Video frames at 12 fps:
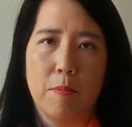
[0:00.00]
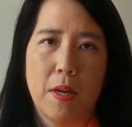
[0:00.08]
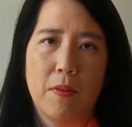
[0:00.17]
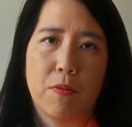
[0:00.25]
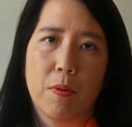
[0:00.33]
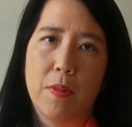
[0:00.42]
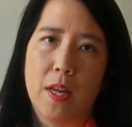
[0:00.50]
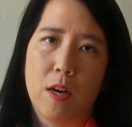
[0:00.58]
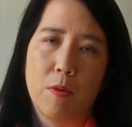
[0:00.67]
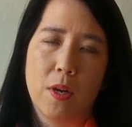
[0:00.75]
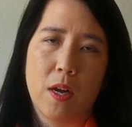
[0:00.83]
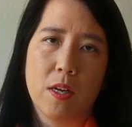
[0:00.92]
And from
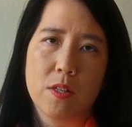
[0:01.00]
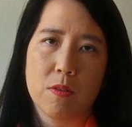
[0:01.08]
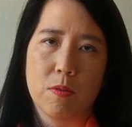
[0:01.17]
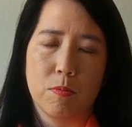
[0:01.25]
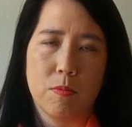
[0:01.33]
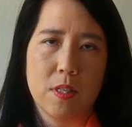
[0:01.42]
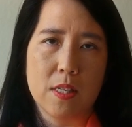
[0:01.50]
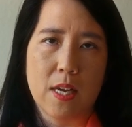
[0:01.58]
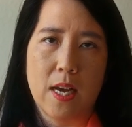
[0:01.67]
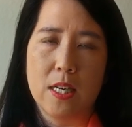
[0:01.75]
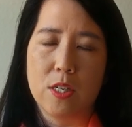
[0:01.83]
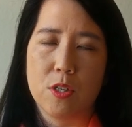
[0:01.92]
there, we also
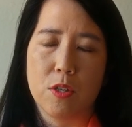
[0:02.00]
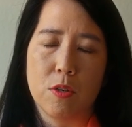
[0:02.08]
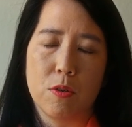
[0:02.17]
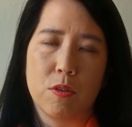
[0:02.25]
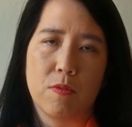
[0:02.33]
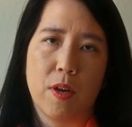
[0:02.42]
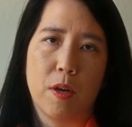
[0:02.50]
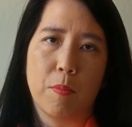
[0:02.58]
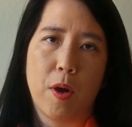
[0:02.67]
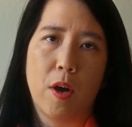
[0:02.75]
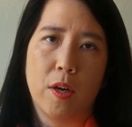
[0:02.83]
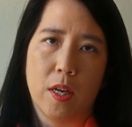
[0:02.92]
decided to
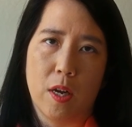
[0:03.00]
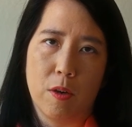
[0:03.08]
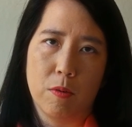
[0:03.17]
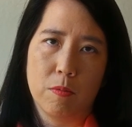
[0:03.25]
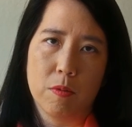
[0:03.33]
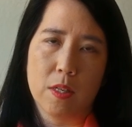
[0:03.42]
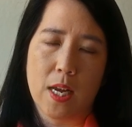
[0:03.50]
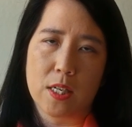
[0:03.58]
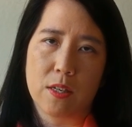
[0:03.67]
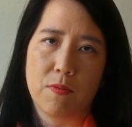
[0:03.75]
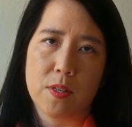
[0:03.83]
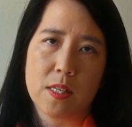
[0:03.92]
develop audio to
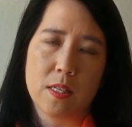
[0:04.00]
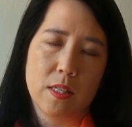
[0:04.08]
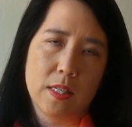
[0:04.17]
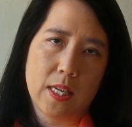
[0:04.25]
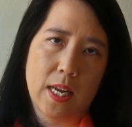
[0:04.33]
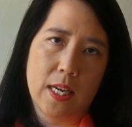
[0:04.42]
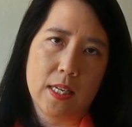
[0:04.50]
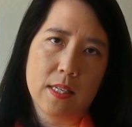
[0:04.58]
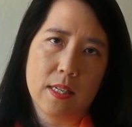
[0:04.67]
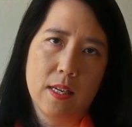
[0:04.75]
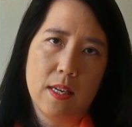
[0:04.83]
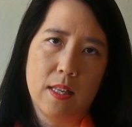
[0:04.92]
actually
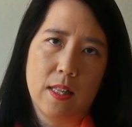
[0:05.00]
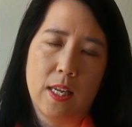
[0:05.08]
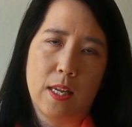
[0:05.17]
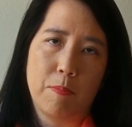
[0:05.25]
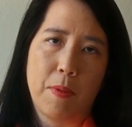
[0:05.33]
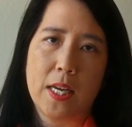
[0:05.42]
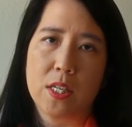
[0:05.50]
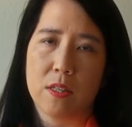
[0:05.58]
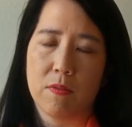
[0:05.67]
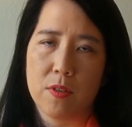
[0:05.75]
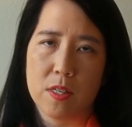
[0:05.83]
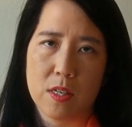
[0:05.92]
facilitate the
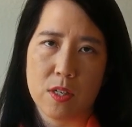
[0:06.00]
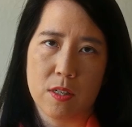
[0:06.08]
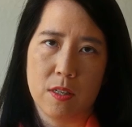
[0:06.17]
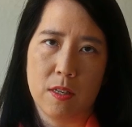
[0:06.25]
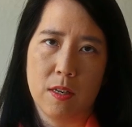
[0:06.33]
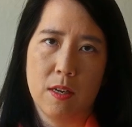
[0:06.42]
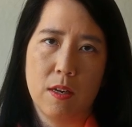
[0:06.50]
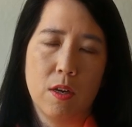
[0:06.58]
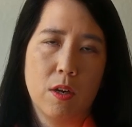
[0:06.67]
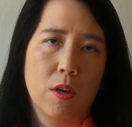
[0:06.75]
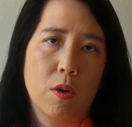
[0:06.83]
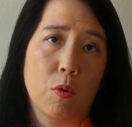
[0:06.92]
patient-physician
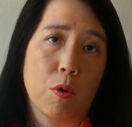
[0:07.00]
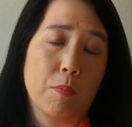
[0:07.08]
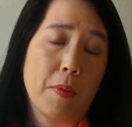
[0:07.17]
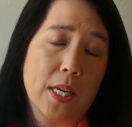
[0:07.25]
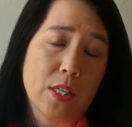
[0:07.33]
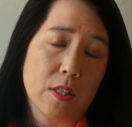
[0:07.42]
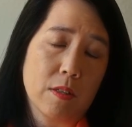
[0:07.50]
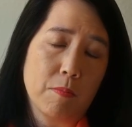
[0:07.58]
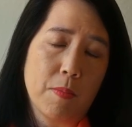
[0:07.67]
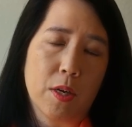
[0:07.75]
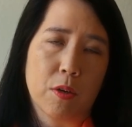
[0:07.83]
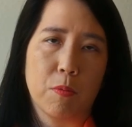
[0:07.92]
or
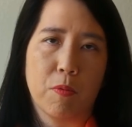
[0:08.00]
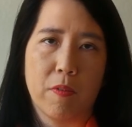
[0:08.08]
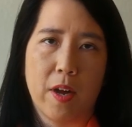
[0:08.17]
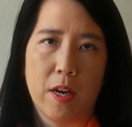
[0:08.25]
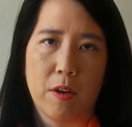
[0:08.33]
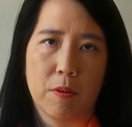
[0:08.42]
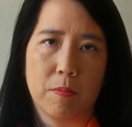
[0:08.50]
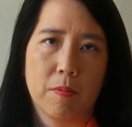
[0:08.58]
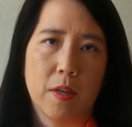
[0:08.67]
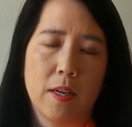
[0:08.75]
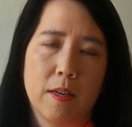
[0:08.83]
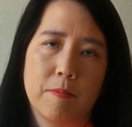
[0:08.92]
patient-medical provider
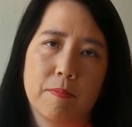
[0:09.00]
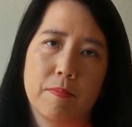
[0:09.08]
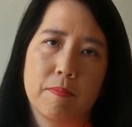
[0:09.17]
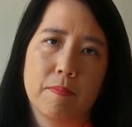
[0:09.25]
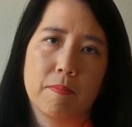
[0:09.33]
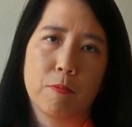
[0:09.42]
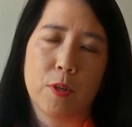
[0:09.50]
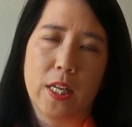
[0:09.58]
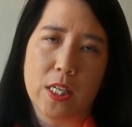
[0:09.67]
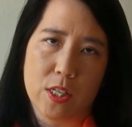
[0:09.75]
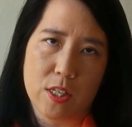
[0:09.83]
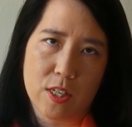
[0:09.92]

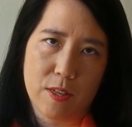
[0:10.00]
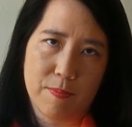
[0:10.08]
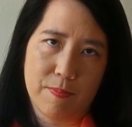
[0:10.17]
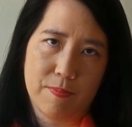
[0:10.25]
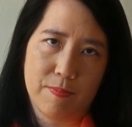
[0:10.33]
relationship.